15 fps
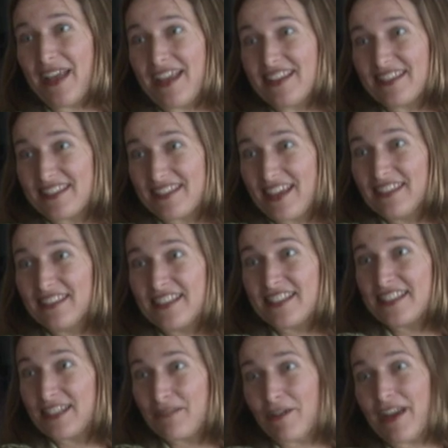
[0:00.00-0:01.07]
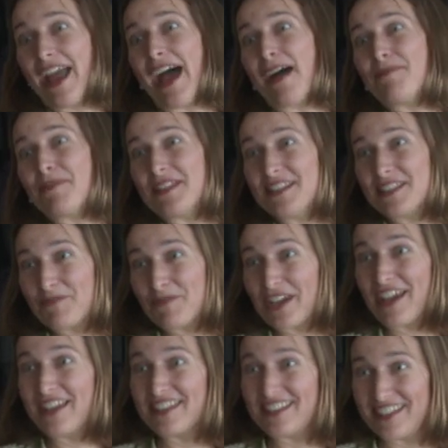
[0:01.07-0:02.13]
space, and let's see what happens,
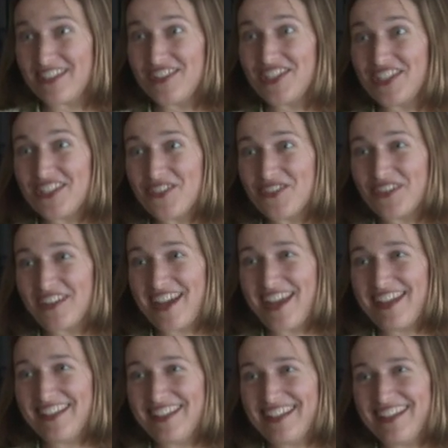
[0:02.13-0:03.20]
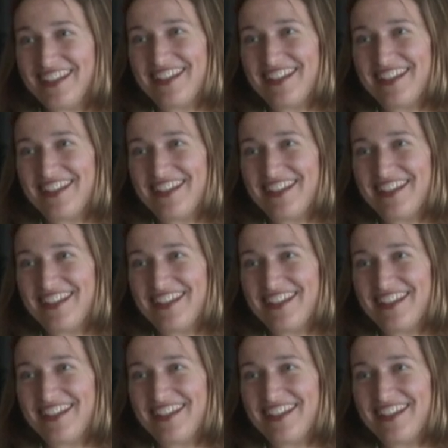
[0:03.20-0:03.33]
what kind of synergies you create.